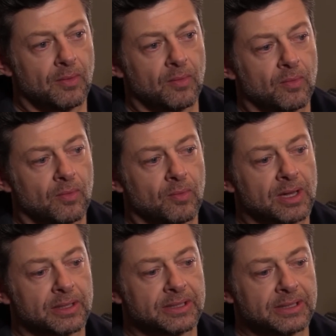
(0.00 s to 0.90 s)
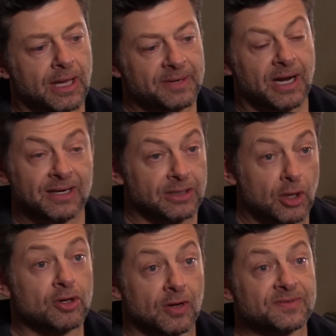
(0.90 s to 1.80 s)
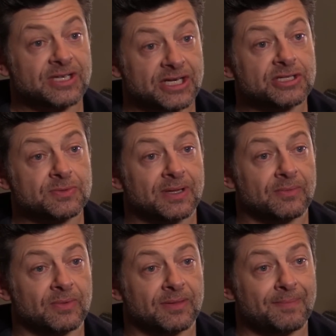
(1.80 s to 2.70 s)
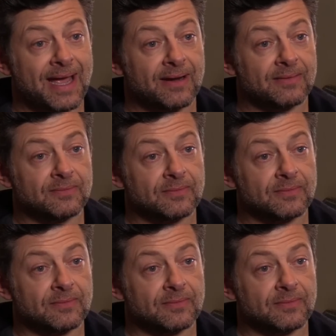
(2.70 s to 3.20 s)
part of it. Well, I mean, I had long conversations with with Matt.